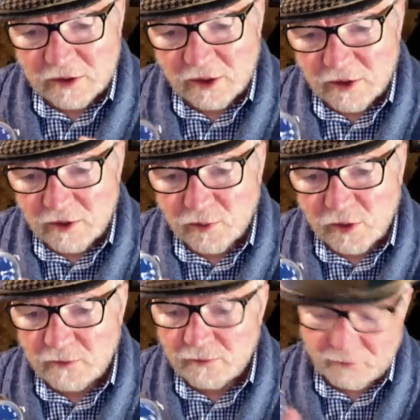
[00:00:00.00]
Now this
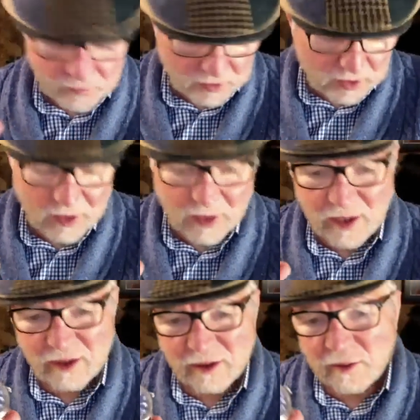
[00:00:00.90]
one,
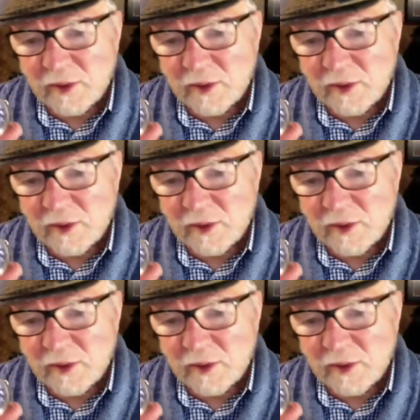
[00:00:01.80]
I don't know,